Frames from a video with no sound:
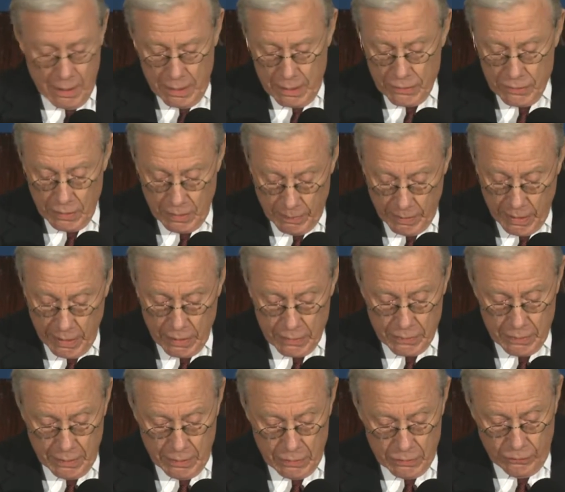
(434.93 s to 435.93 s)

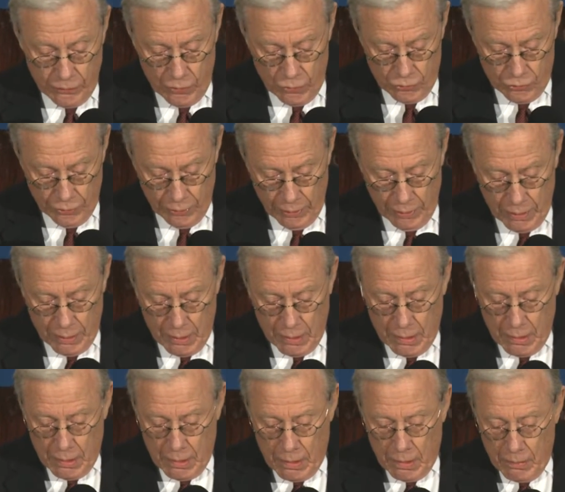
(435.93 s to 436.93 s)
CBS, in his future,
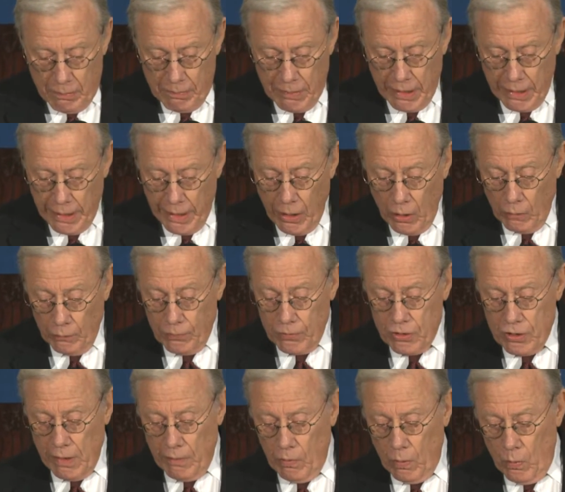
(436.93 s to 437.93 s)
being held for
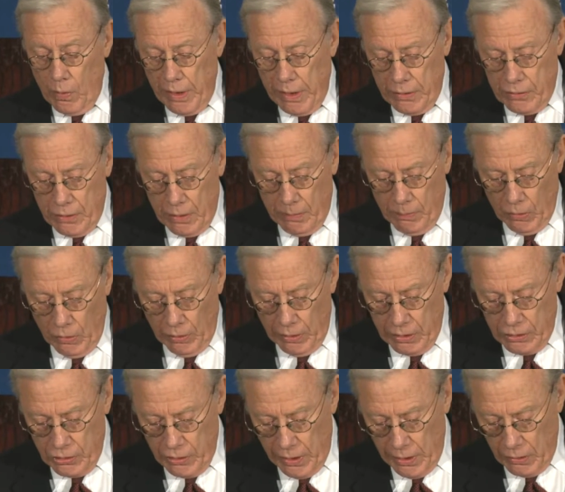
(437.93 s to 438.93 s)
several weeks in a
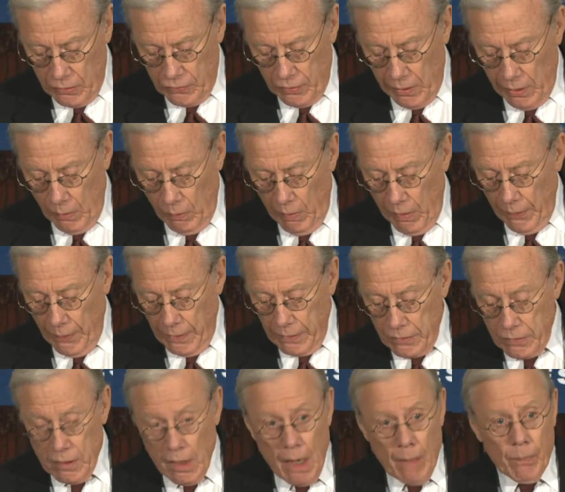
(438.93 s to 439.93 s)
Berlin jail cell while the
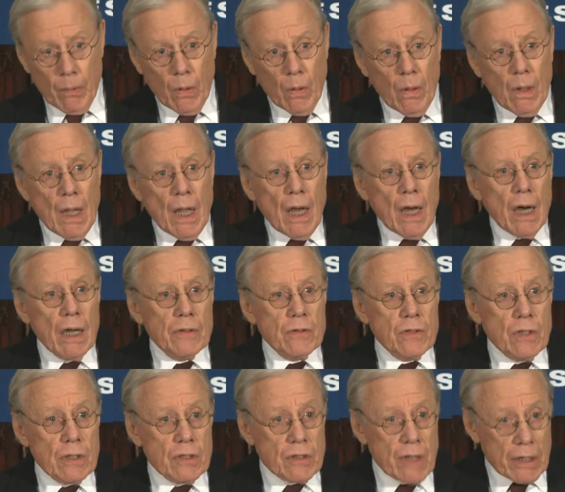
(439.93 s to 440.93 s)
Gestapo
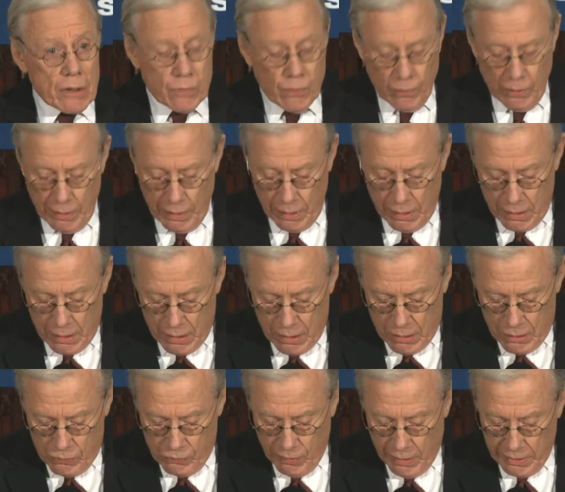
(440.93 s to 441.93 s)
unsuccessfully
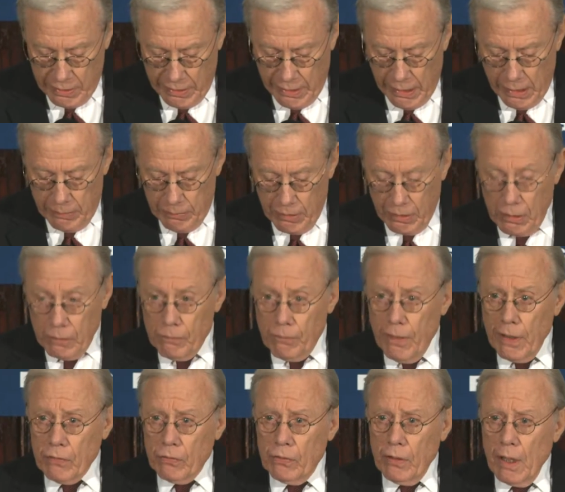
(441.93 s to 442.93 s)
tried to get him to
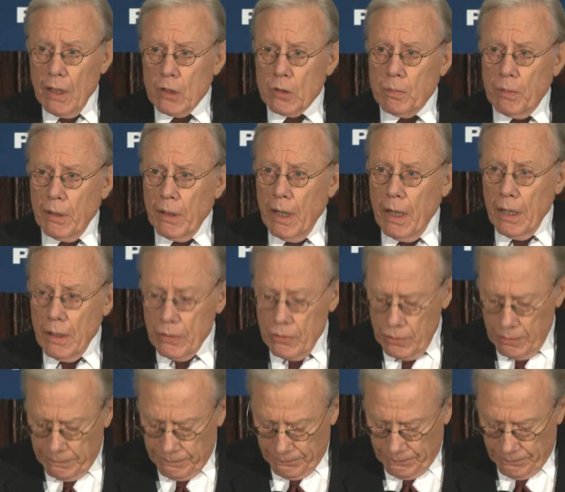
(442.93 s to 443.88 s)
confess to espionage.